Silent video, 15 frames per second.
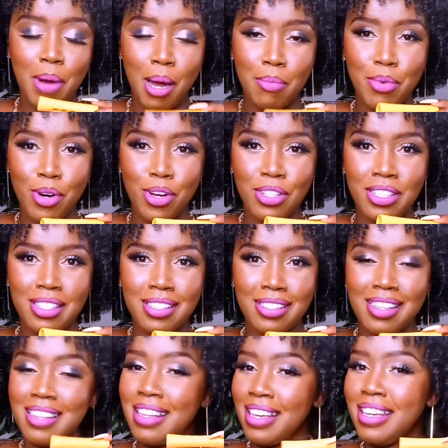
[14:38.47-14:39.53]
palm rods,
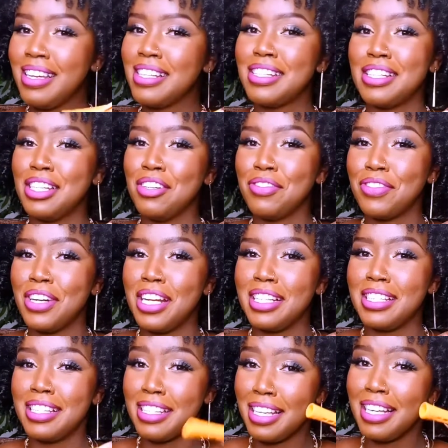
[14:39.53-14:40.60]
they hit
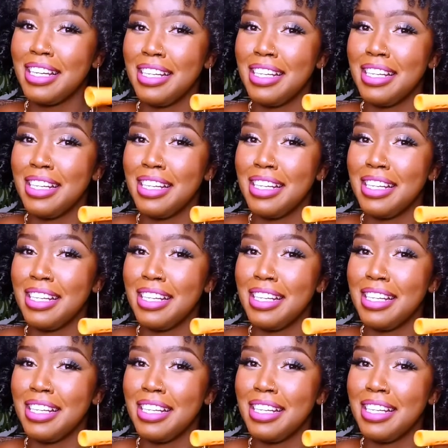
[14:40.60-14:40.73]
different.